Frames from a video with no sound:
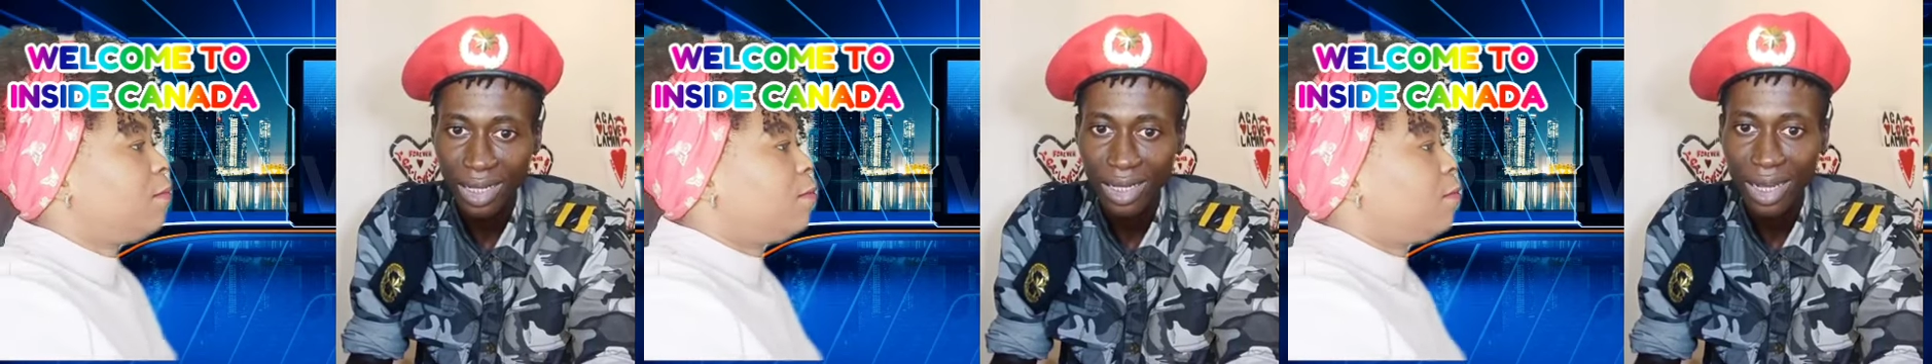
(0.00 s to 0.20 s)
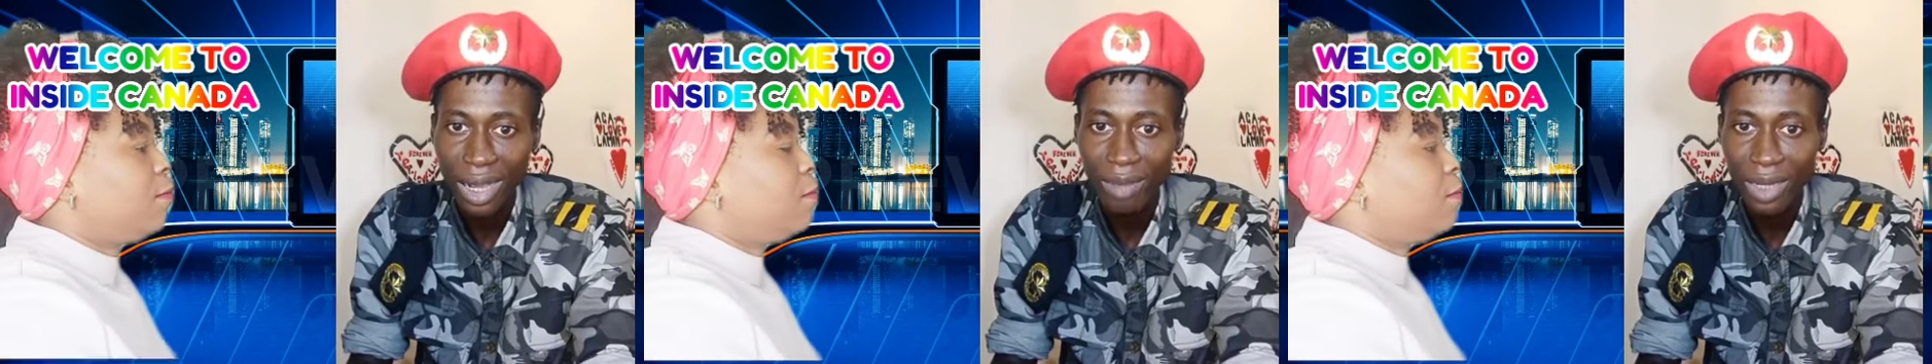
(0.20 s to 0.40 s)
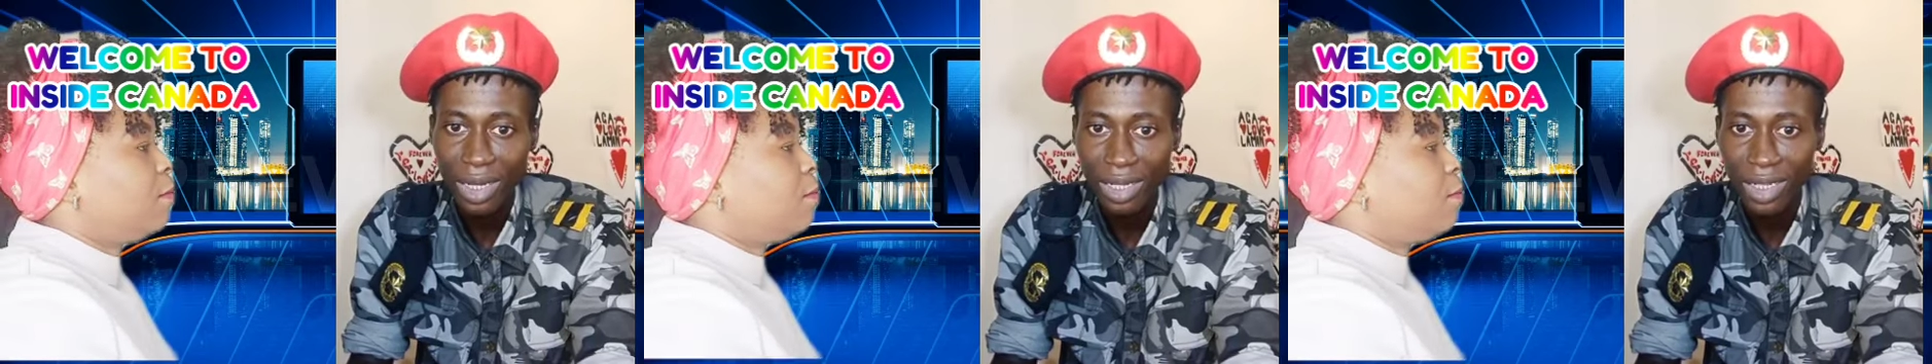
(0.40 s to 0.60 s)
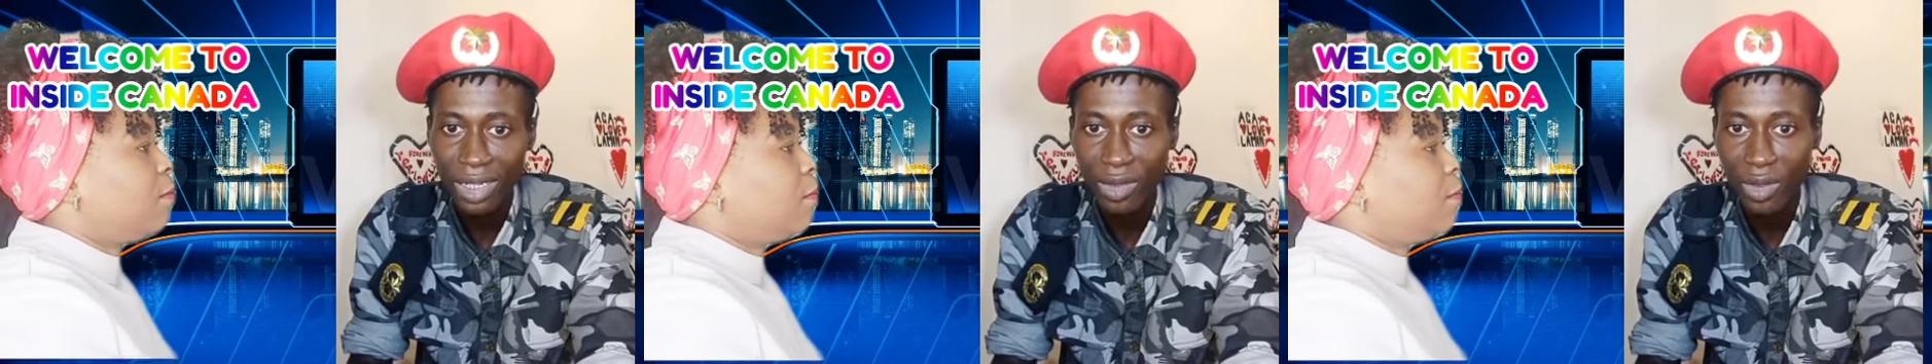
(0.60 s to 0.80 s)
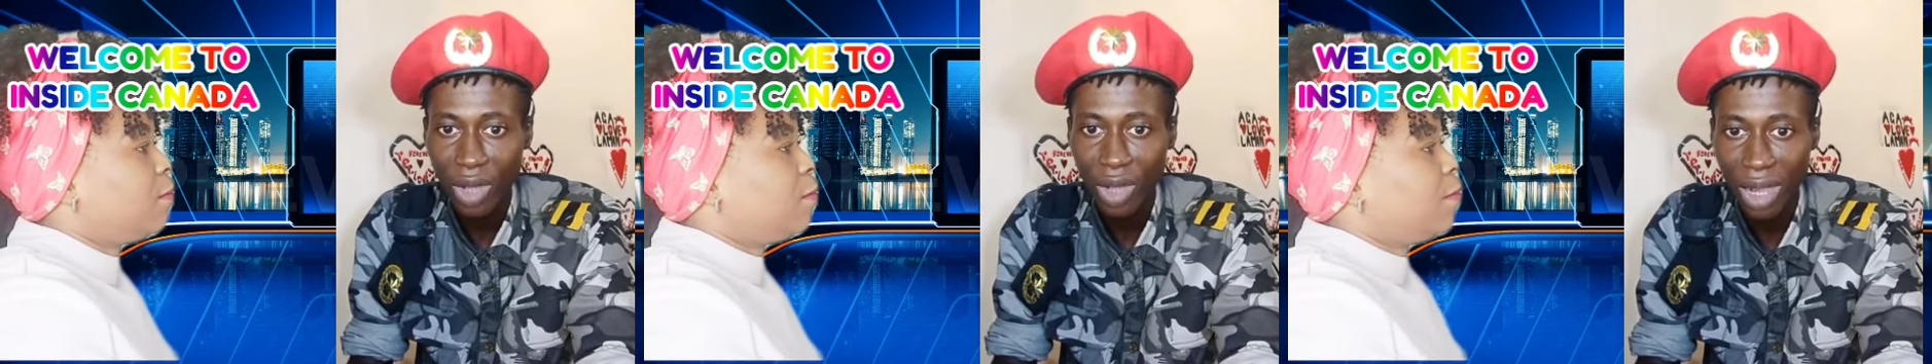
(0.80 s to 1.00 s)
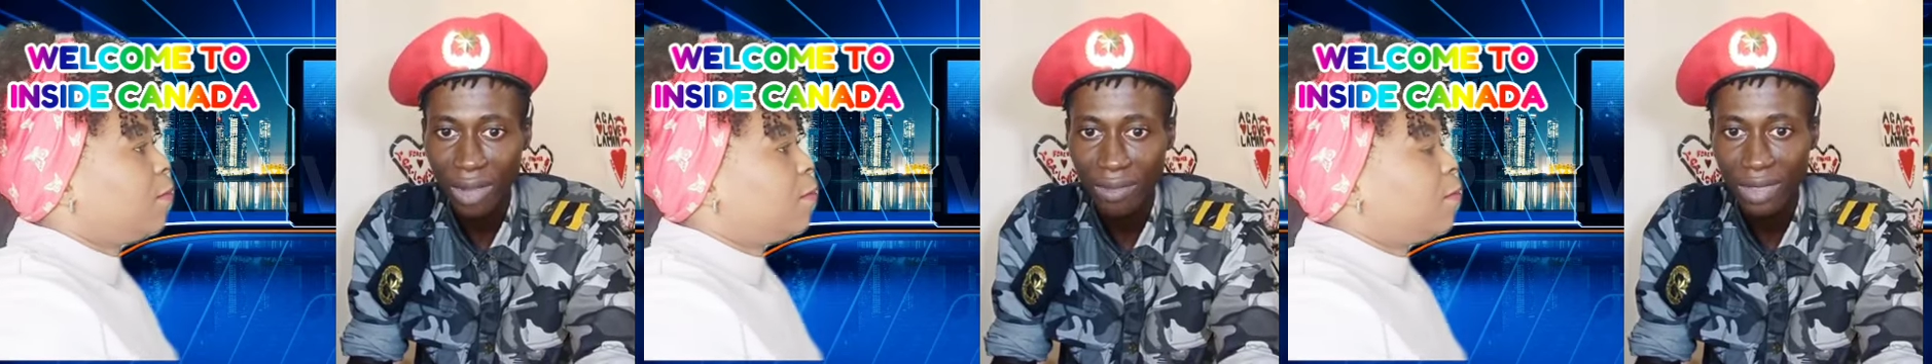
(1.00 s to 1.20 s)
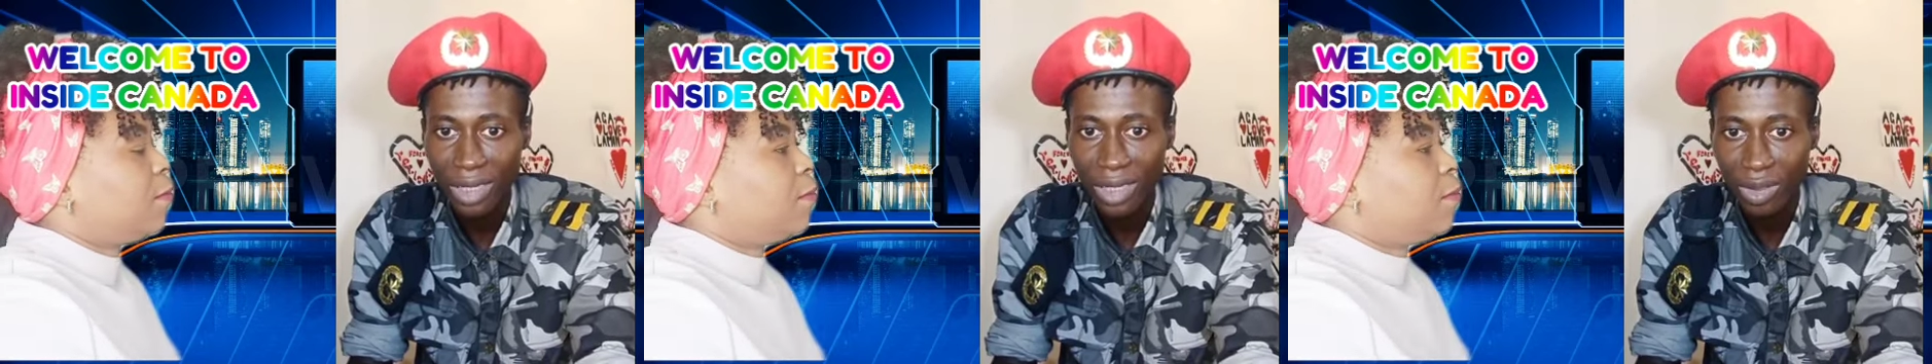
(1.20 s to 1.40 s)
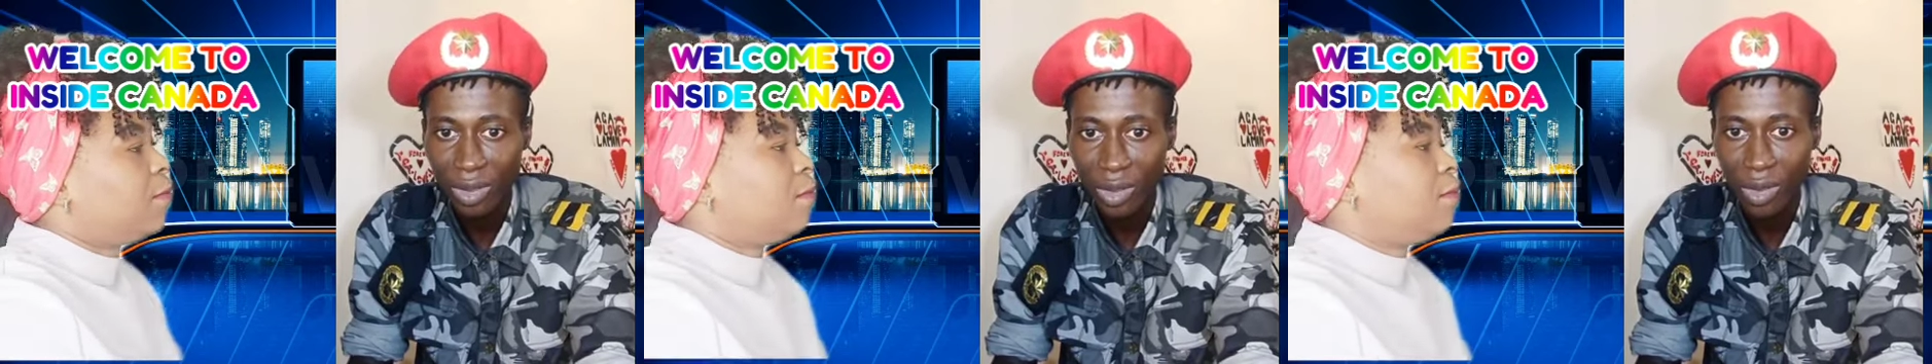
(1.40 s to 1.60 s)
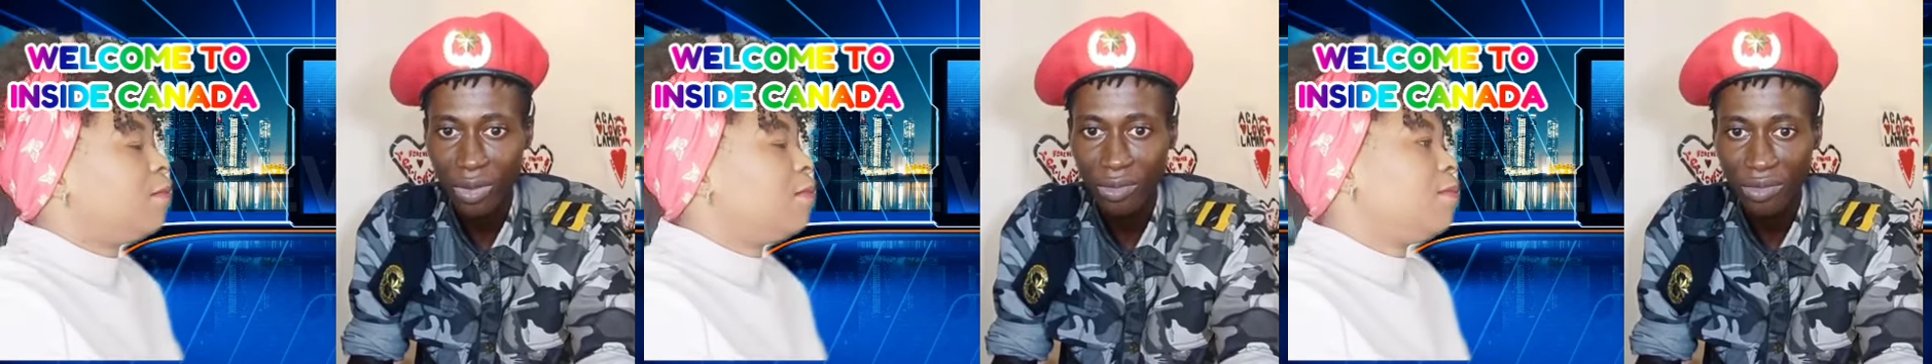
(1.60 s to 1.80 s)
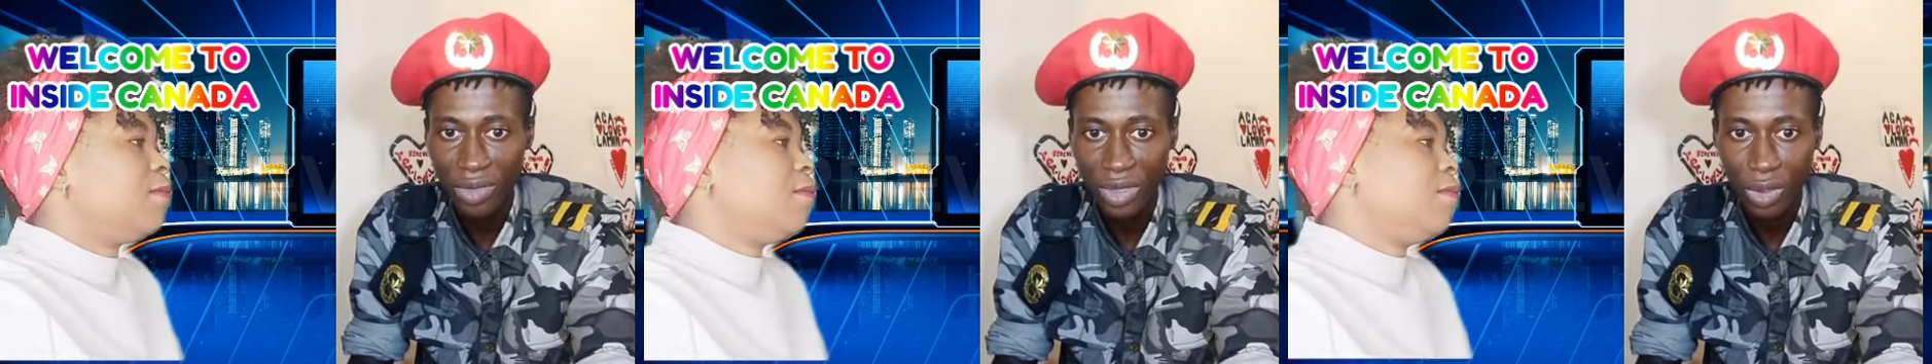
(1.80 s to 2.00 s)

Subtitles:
Al-Kablen need to have its own